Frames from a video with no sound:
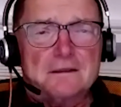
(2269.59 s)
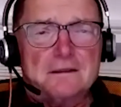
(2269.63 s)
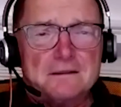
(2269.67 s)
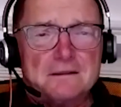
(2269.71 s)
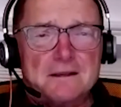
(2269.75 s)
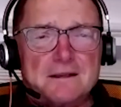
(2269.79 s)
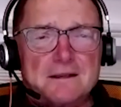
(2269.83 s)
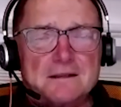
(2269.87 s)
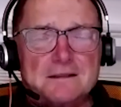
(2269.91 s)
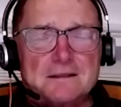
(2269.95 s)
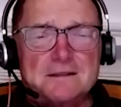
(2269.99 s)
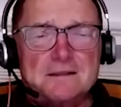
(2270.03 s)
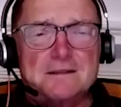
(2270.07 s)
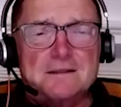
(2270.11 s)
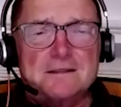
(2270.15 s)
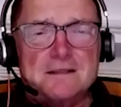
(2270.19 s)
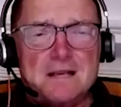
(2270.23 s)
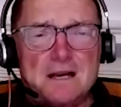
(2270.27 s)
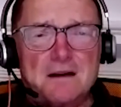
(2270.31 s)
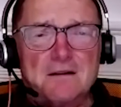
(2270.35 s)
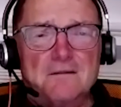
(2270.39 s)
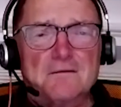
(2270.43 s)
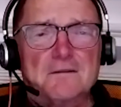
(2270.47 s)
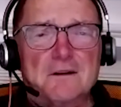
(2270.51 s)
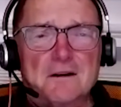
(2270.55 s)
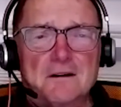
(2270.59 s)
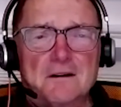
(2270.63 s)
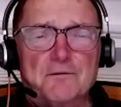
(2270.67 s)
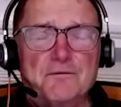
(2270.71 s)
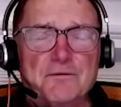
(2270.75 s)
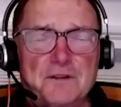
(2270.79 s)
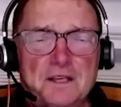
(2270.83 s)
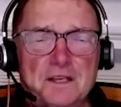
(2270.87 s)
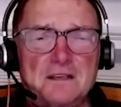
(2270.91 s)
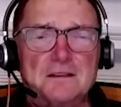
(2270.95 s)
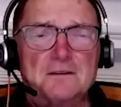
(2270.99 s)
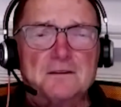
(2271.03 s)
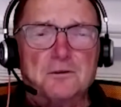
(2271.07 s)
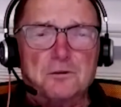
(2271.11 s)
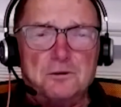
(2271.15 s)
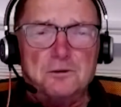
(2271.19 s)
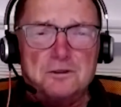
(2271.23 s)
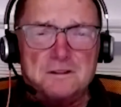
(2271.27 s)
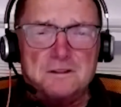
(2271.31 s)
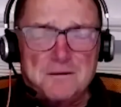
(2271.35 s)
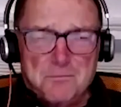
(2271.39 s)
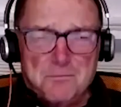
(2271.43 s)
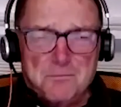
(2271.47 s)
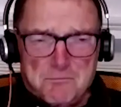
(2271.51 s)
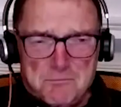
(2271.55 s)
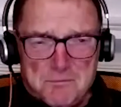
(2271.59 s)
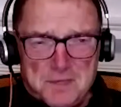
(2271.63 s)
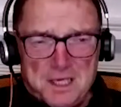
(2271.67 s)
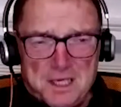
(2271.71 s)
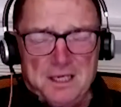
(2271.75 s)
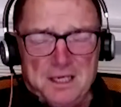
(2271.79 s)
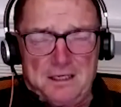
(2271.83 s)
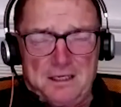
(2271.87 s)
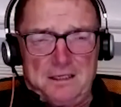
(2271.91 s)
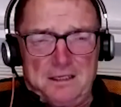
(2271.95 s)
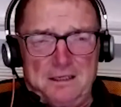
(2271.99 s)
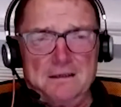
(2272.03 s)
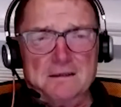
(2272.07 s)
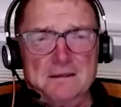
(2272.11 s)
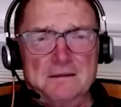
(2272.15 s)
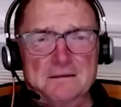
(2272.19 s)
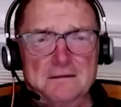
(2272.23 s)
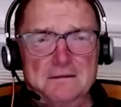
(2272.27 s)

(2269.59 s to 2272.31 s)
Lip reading: to sell a vehicle to me